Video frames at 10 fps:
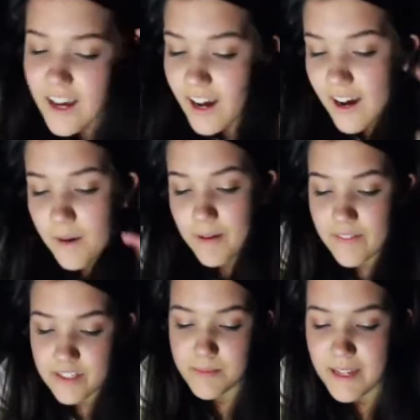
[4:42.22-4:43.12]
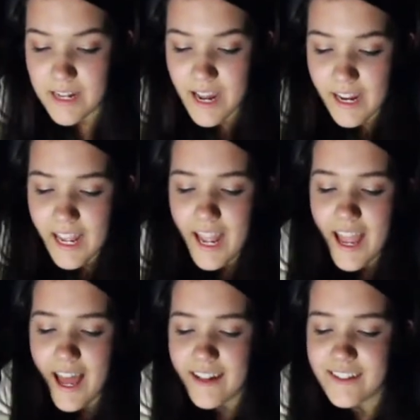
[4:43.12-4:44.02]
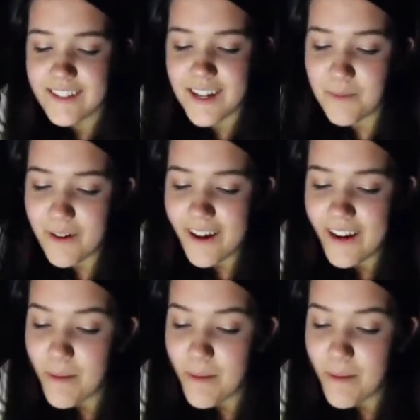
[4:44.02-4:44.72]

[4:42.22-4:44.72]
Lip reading: of us meeting, and someone,